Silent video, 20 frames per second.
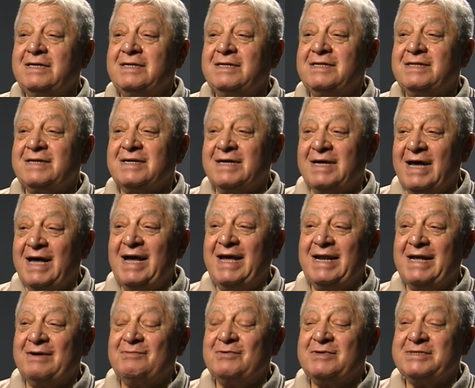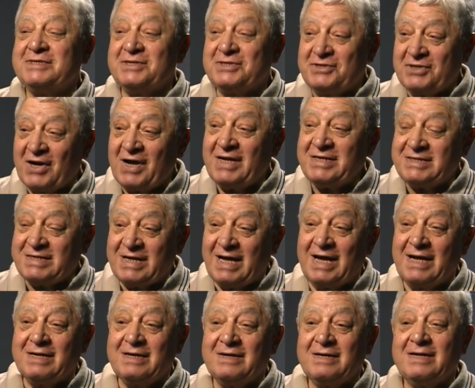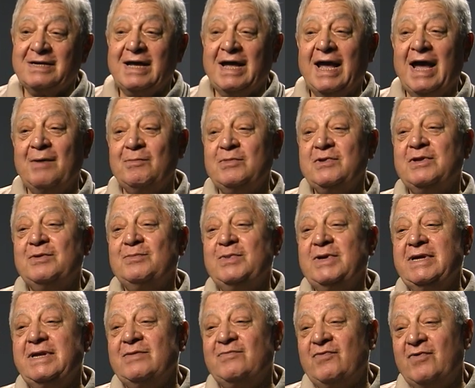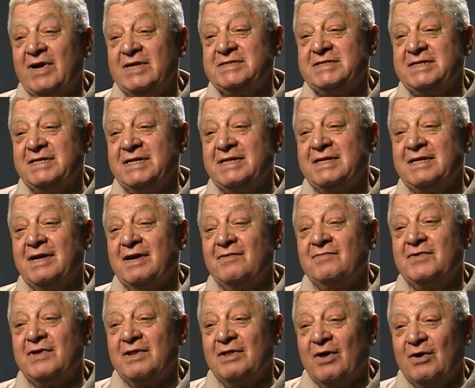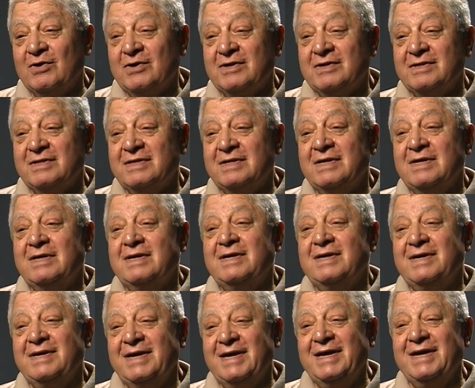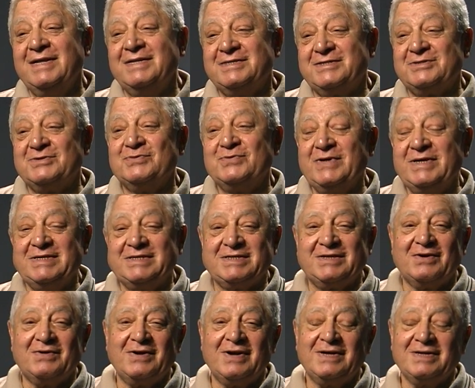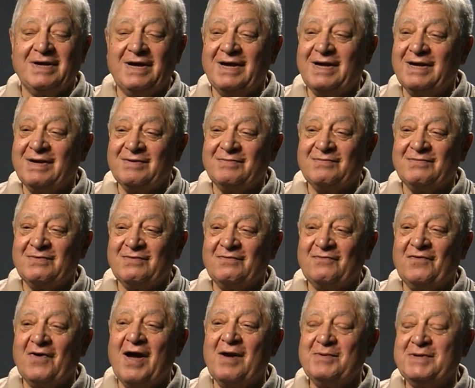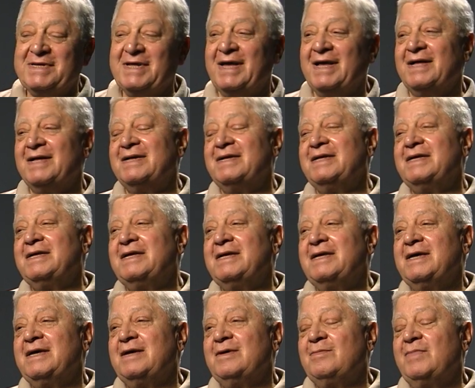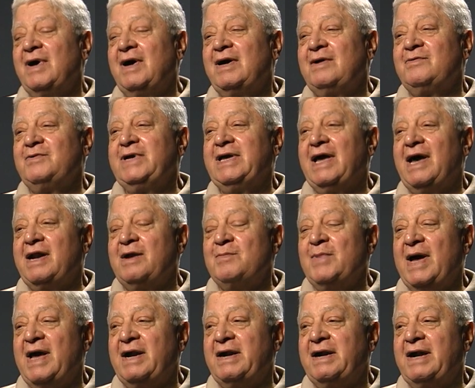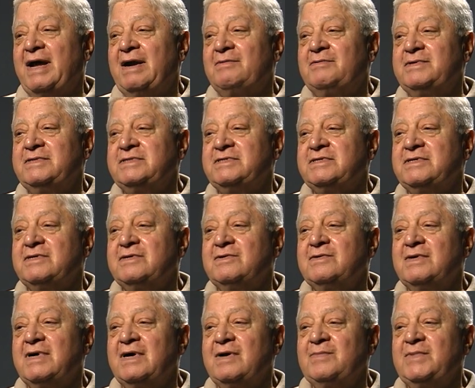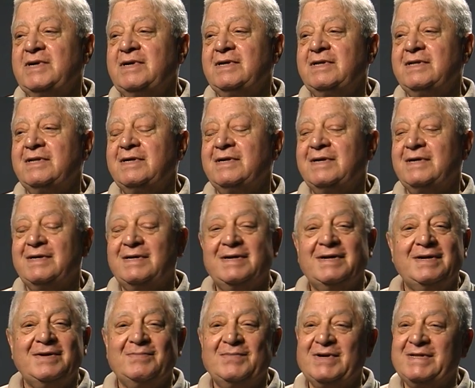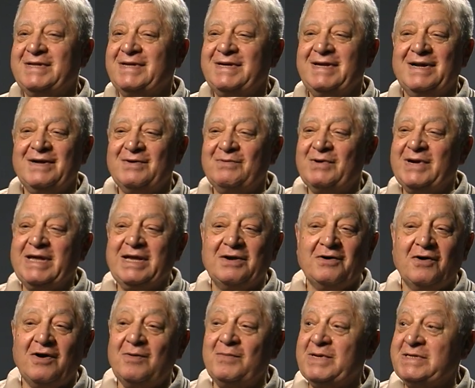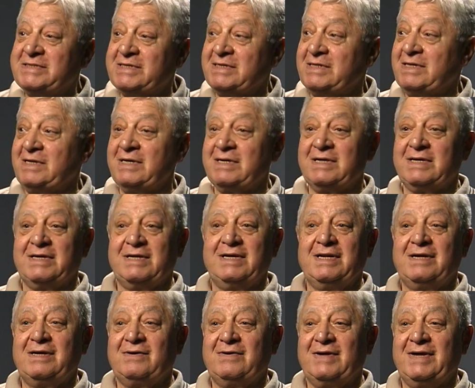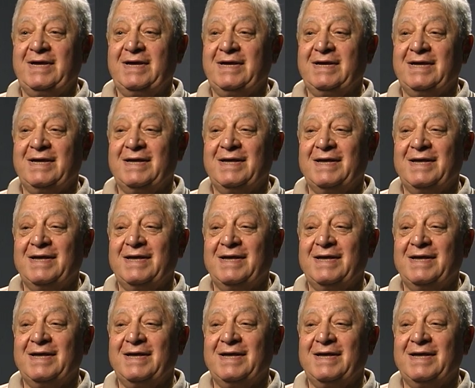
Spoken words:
the guy that was in charge of that happened to be the president of the local in SUNY Farmingdale. But we got him out of that one too. I mean, but you know, when he called me, he said, "Look, you know, hey,